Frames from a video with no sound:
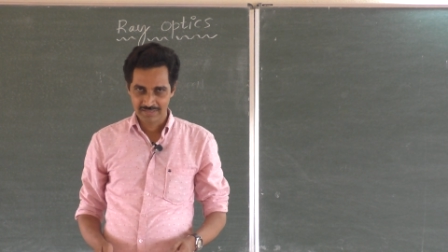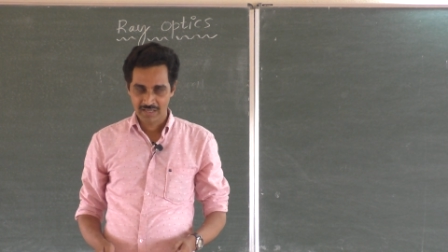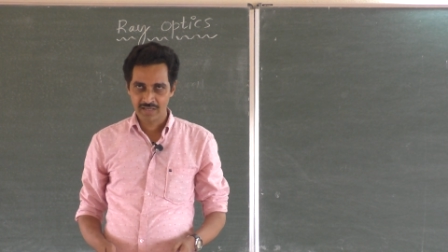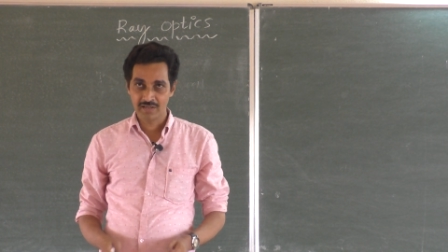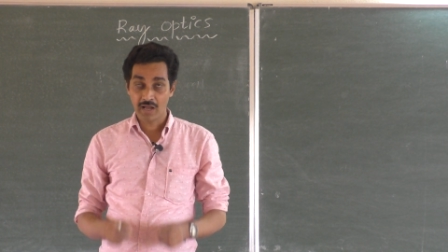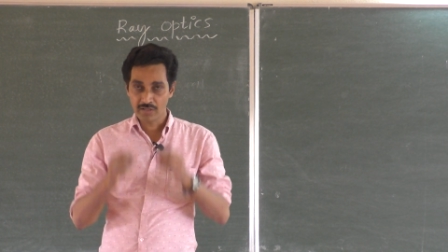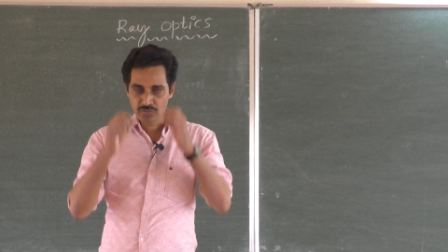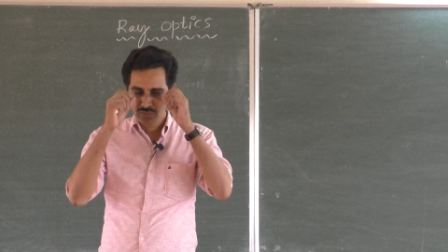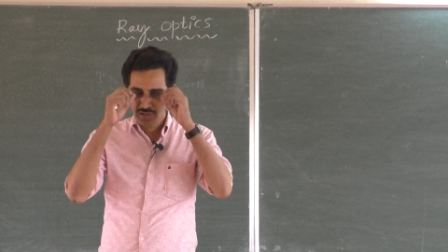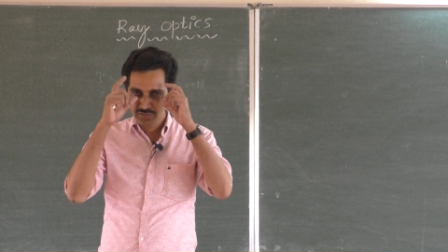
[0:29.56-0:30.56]
and
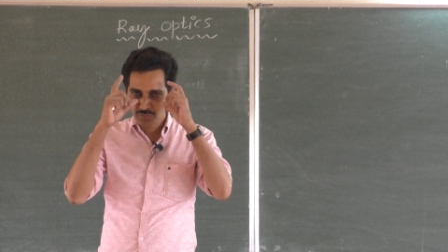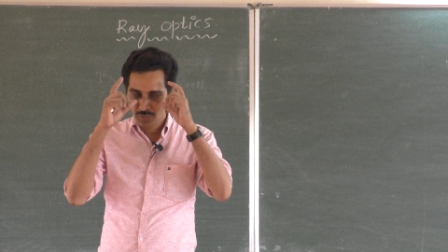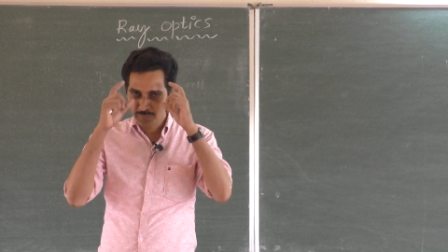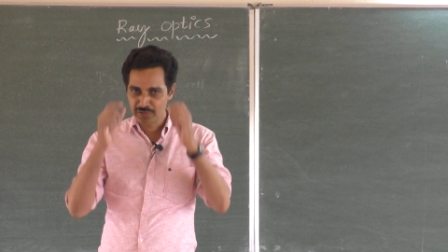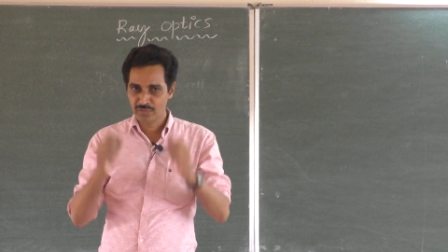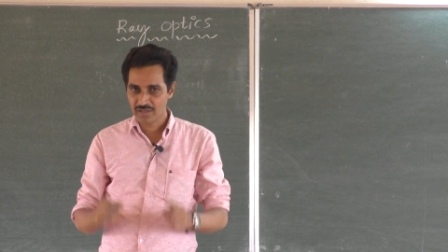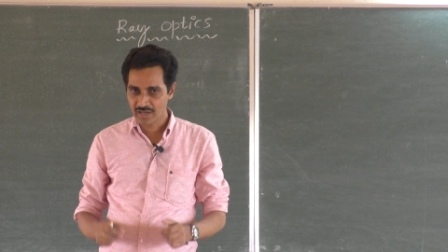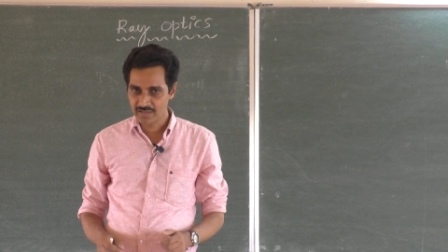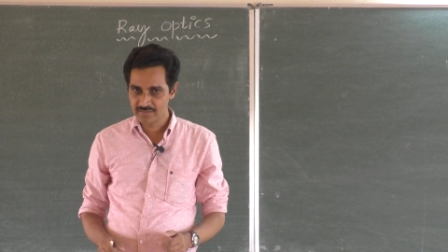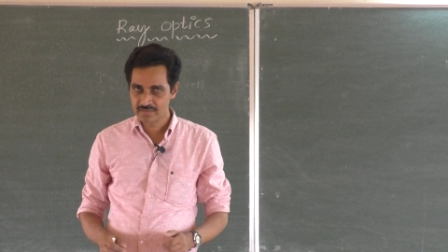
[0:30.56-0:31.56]
as soon as you open your
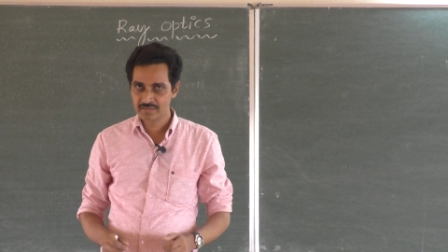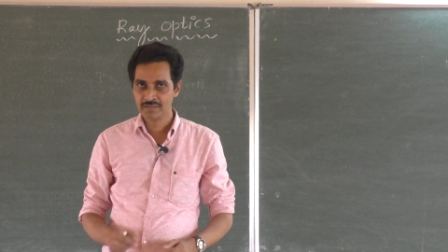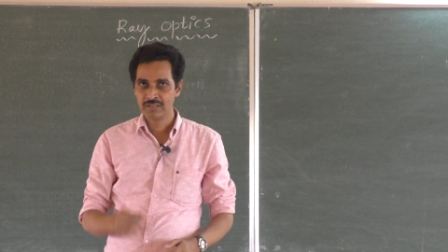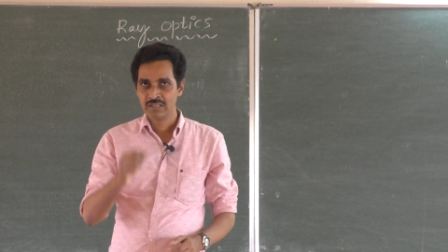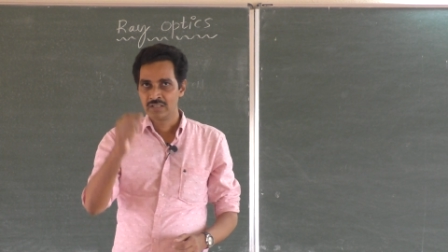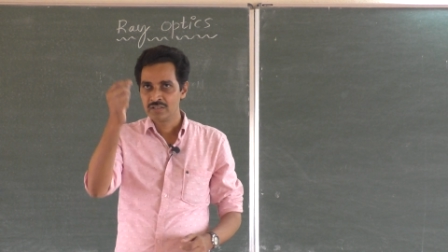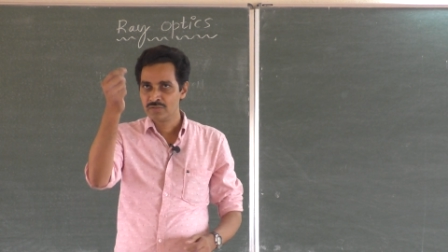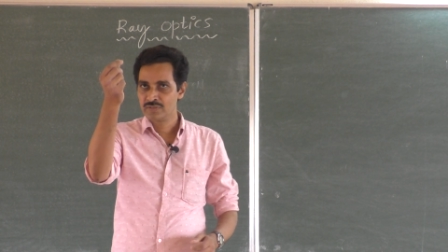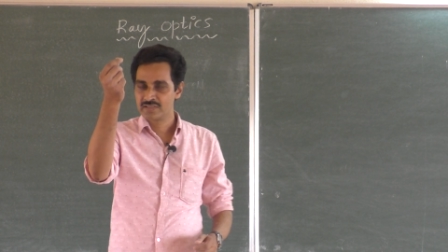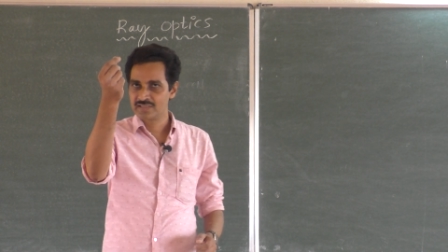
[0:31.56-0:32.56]
eyes
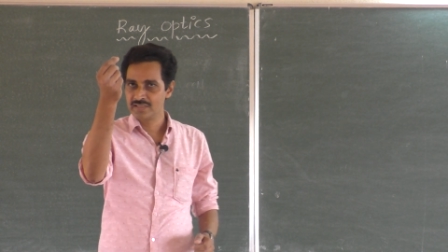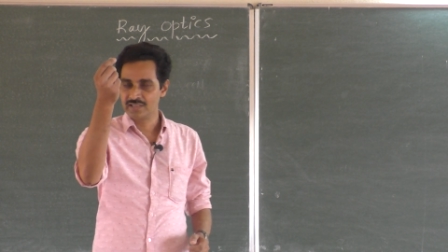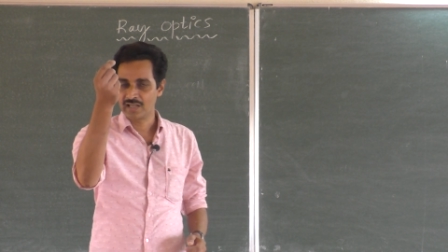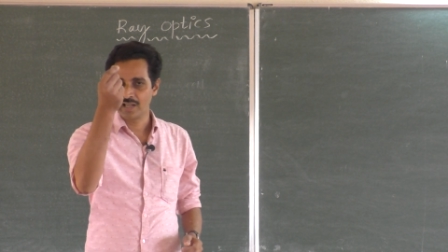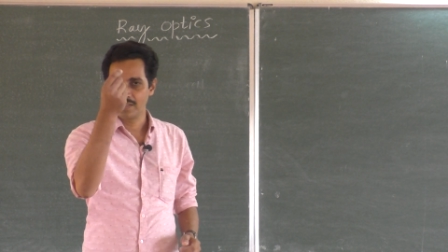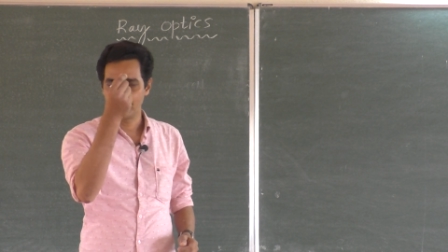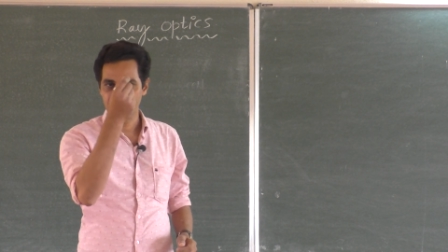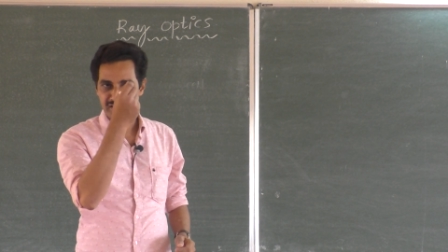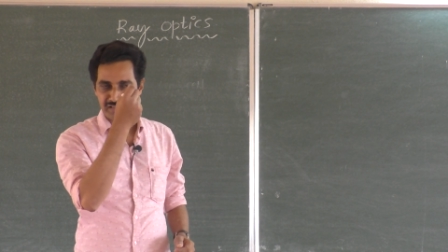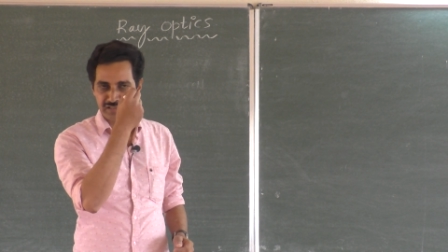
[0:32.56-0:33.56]
you will see the light
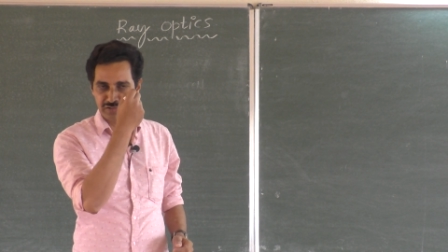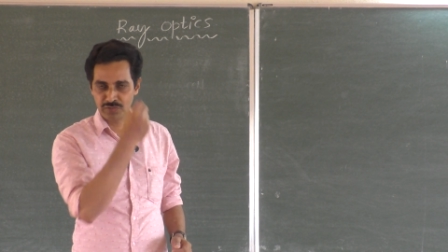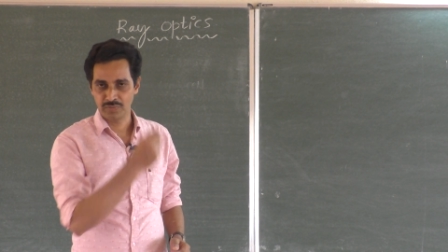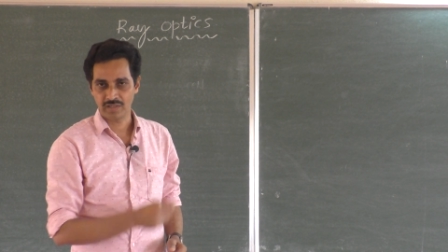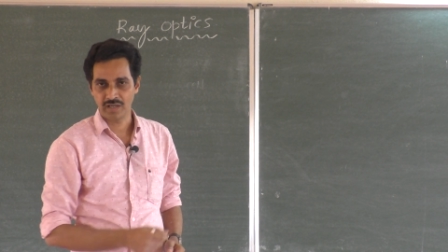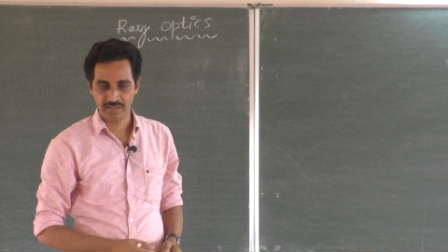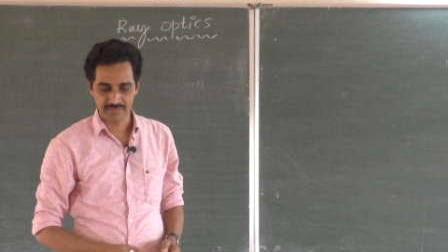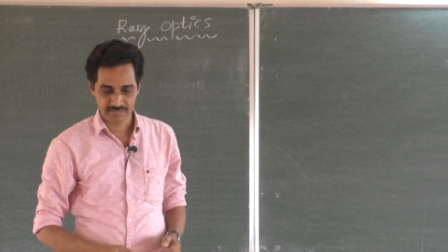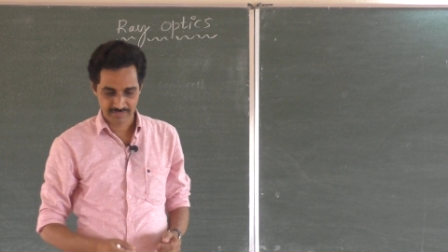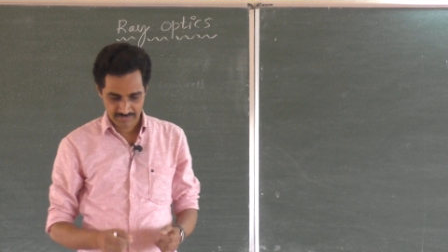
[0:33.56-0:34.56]
entering into your
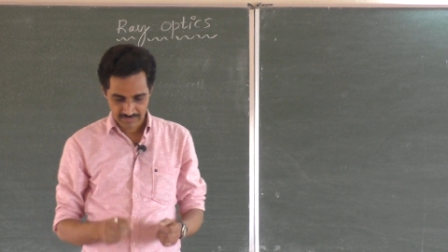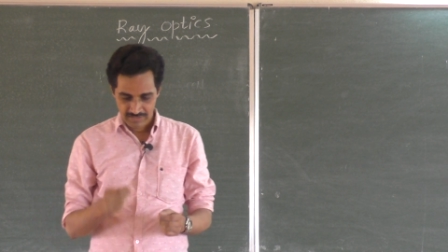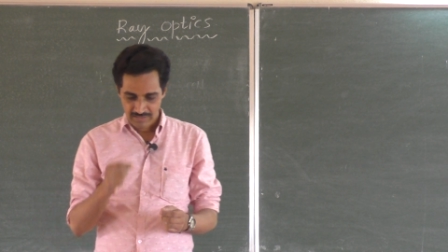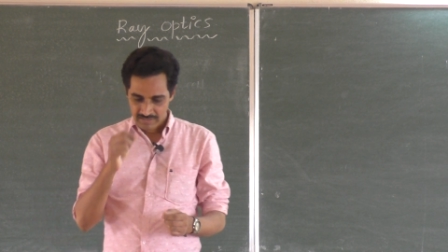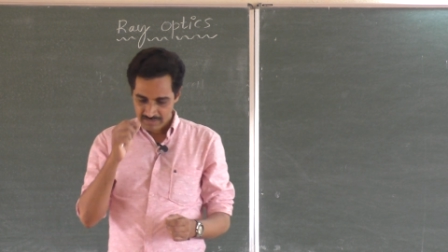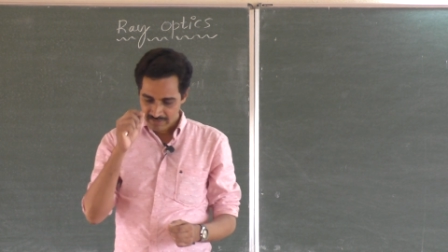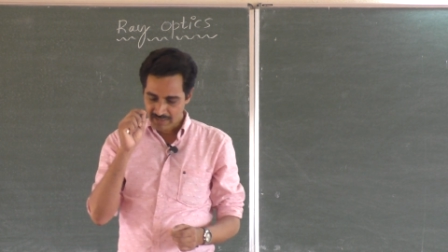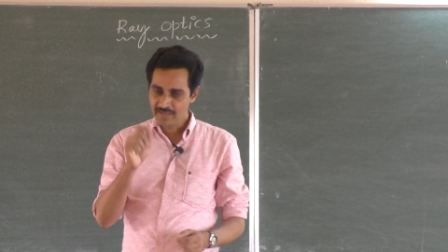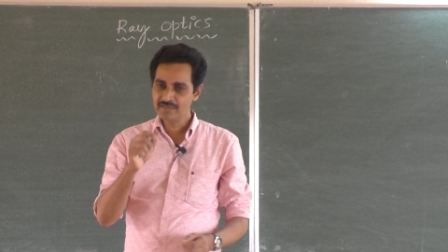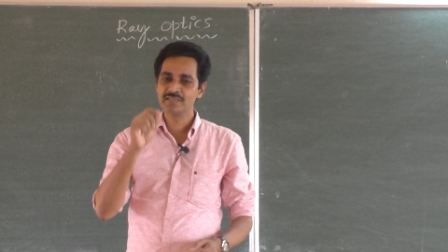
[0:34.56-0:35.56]
eyes
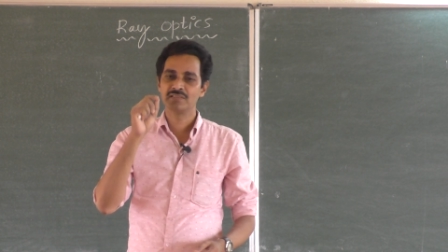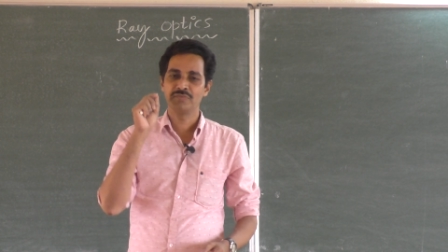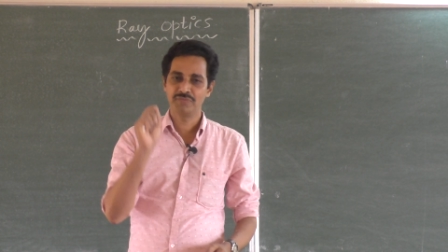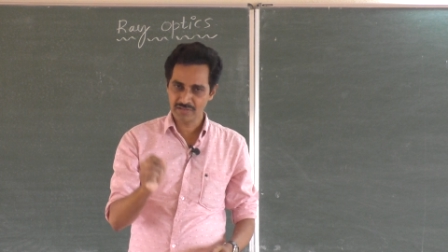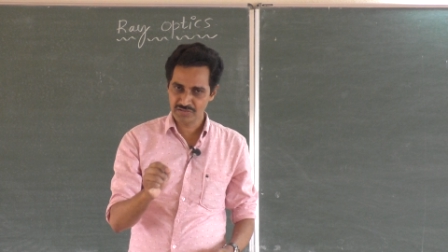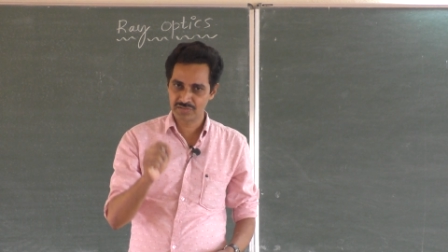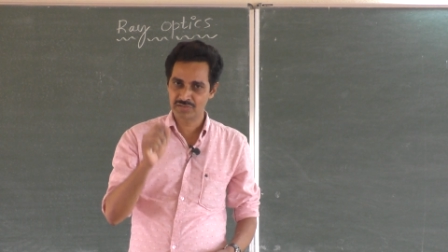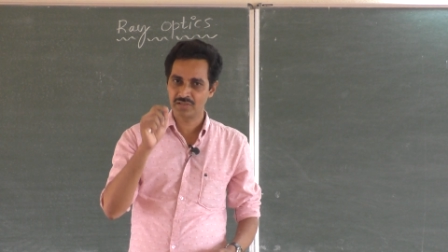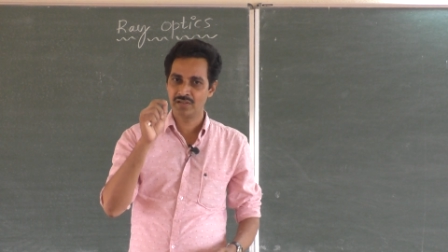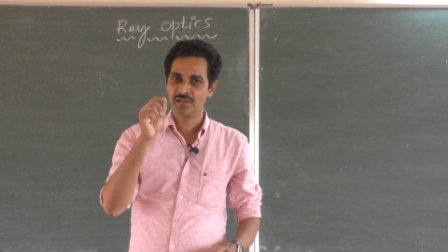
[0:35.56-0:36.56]
light is the first